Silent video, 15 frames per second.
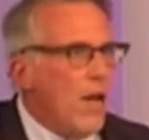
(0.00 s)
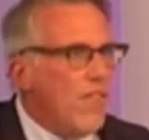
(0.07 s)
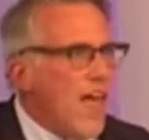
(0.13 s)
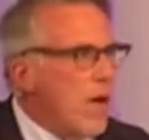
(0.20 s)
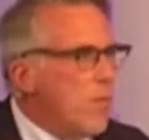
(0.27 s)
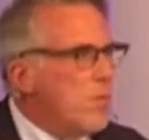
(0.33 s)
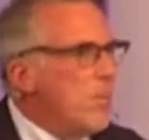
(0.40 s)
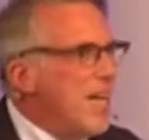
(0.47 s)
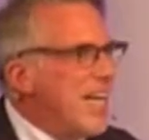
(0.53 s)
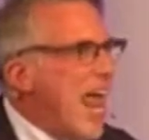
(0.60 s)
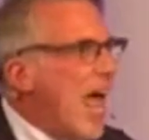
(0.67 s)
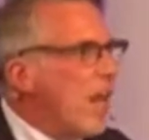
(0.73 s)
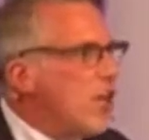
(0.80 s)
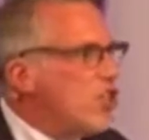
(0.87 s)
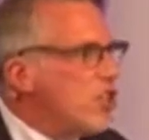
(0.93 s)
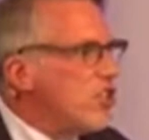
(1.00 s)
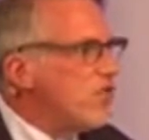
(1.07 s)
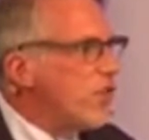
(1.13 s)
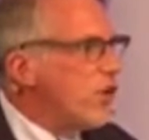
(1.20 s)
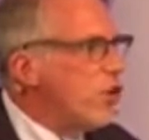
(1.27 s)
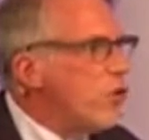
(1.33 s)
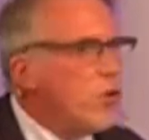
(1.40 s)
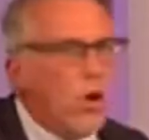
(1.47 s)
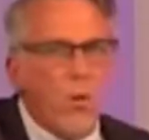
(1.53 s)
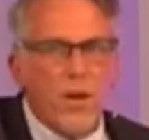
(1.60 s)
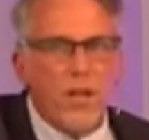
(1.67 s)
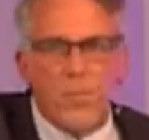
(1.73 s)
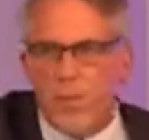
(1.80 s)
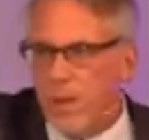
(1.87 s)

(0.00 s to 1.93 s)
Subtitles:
That would be analogous for you going to